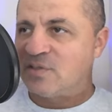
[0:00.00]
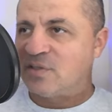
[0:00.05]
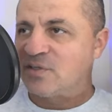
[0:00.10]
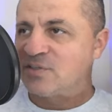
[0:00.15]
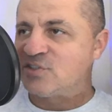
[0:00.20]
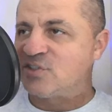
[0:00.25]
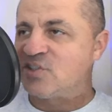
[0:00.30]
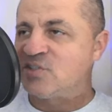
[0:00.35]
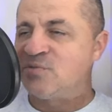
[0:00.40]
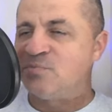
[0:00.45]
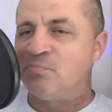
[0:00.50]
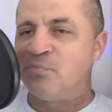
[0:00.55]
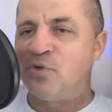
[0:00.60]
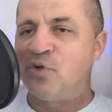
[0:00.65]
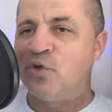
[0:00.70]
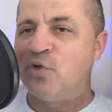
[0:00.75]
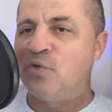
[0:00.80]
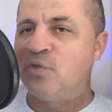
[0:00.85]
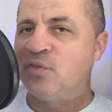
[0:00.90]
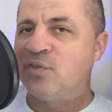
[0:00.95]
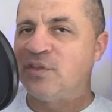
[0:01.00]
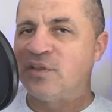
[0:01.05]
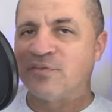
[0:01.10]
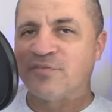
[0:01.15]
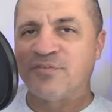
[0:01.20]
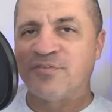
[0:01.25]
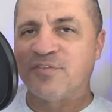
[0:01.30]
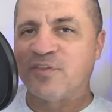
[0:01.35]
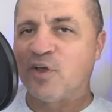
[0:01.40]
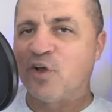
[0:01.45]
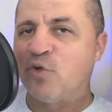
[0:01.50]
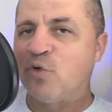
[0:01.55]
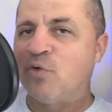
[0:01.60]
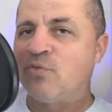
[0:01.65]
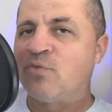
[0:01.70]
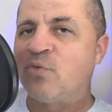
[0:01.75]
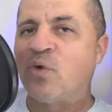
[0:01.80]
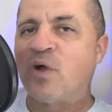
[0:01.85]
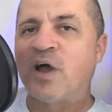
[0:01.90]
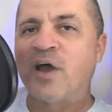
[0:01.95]
smooth the flow
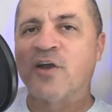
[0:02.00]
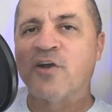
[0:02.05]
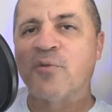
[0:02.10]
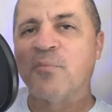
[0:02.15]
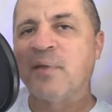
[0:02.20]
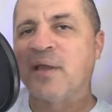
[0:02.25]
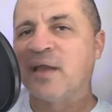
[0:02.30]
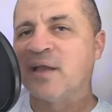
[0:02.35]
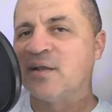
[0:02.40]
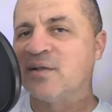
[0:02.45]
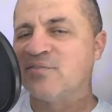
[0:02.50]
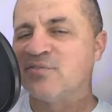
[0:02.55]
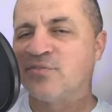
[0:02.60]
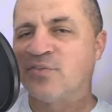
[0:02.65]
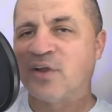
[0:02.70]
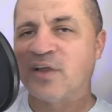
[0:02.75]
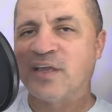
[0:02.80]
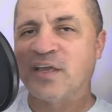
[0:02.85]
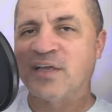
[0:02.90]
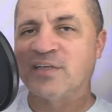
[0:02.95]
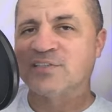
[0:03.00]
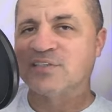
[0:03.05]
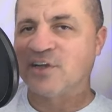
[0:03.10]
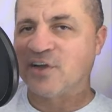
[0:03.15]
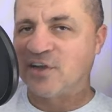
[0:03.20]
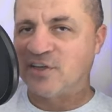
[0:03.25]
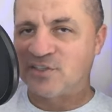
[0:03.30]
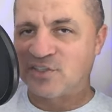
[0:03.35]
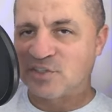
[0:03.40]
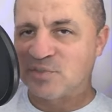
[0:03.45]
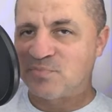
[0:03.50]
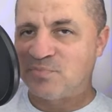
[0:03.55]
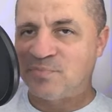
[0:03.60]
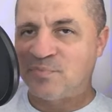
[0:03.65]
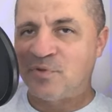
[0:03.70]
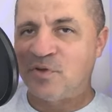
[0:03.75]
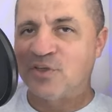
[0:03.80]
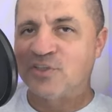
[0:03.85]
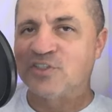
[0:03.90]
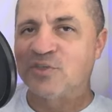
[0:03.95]
of water. Man, Frankie Kazarian just
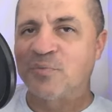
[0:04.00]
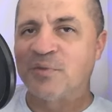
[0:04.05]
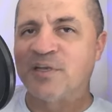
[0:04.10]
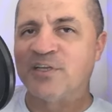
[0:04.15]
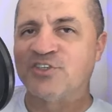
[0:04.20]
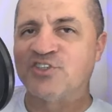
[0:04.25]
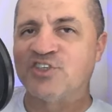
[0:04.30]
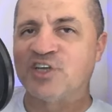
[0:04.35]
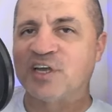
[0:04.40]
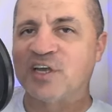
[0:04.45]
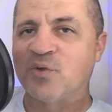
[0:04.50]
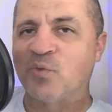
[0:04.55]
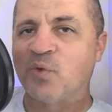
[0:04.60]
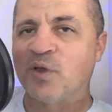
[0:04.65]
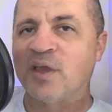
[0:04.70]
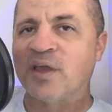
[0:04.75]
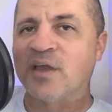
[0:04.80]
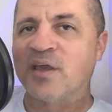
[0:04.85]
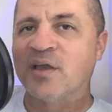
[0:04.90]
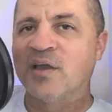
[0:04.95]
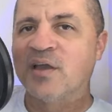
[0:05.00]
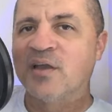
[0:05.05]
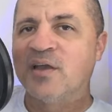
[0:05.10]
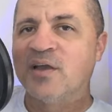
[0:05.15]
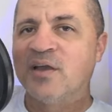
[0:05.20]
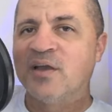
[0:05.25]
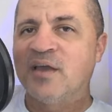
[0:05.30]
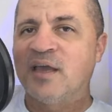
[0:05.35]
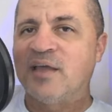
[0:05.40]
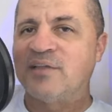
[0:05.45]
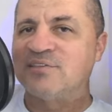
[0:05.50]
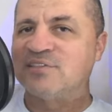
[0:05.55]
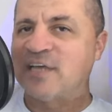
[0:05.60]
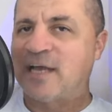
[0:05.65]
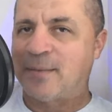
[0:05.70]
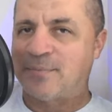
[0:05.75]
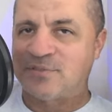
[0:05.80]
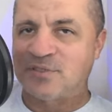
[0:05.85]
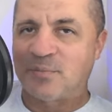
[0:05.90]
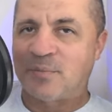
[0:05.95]
puts him in the chicken wing and
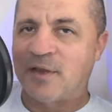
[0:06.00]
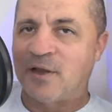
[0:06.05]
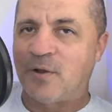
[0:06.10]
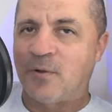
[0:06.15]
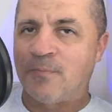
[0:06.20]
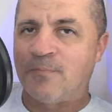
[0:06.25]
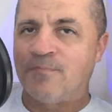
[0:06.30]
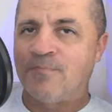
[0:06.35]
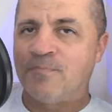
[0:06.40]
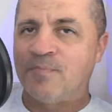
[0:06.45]
taps him out.